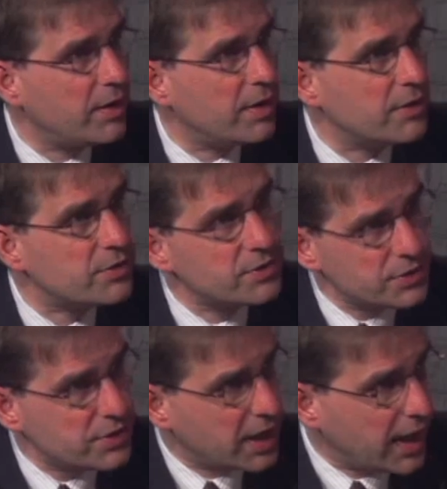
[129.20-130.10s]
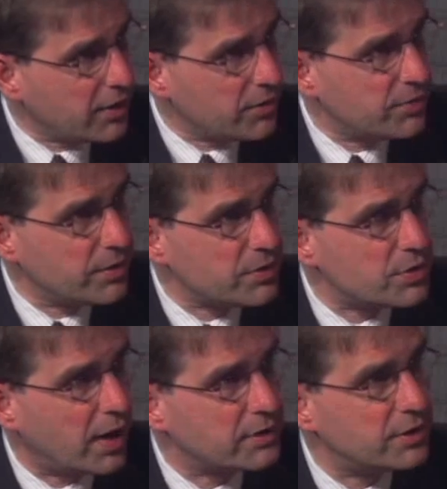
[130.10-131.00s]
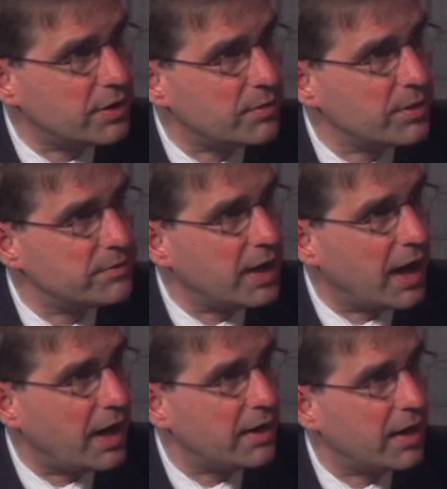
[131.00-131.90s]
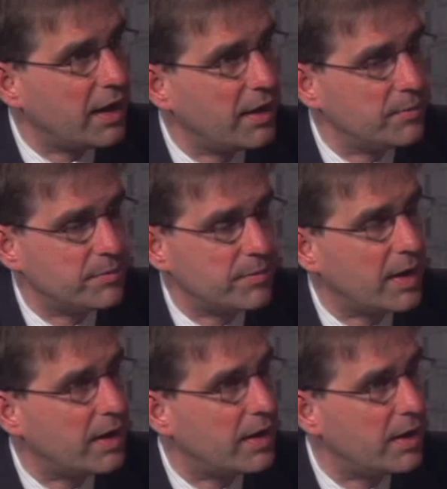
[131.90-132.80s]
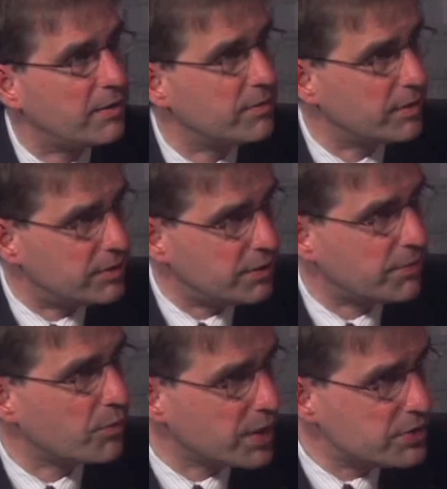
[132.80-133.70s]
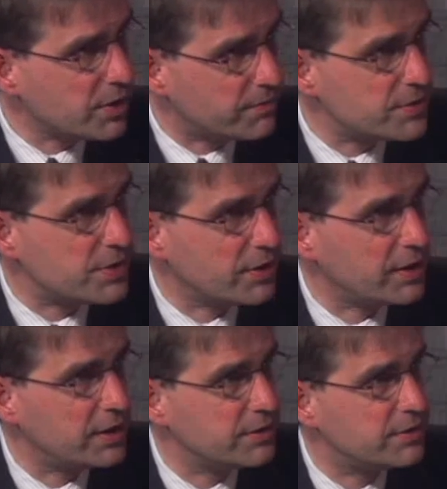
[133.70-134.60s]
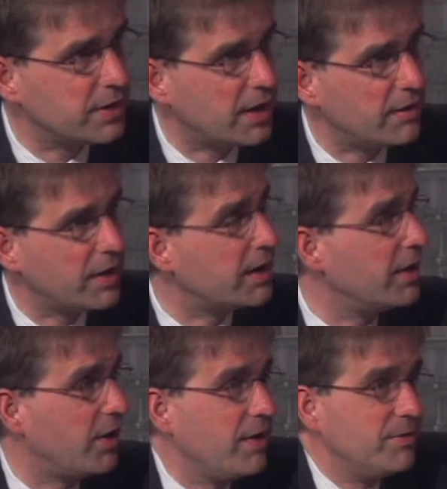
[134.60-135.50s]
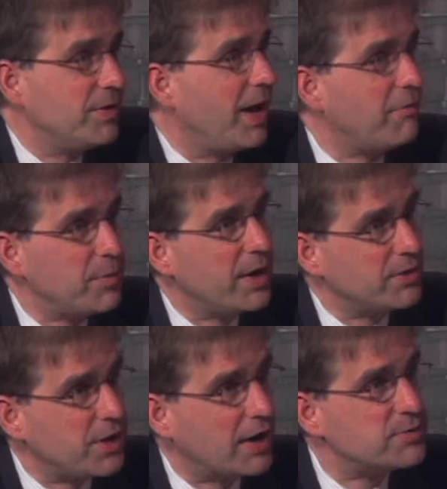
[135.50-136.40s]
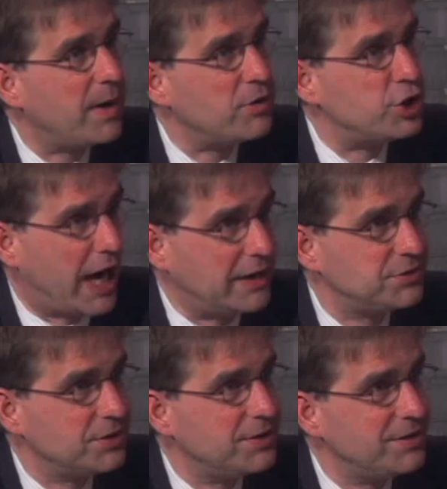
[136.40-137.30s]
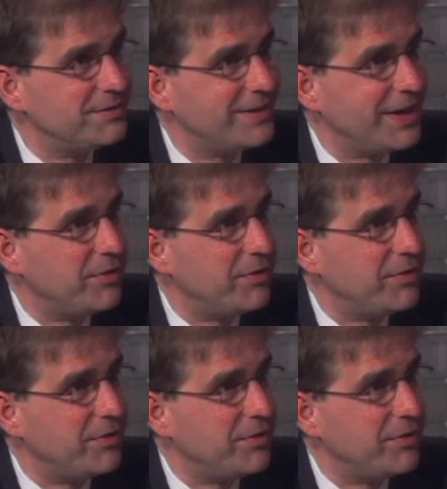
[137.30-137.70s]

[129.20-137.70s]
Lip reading: so just to kind of go through the structure, we've got the different regional facilities. Like, you know, everybody talks about Jackson, and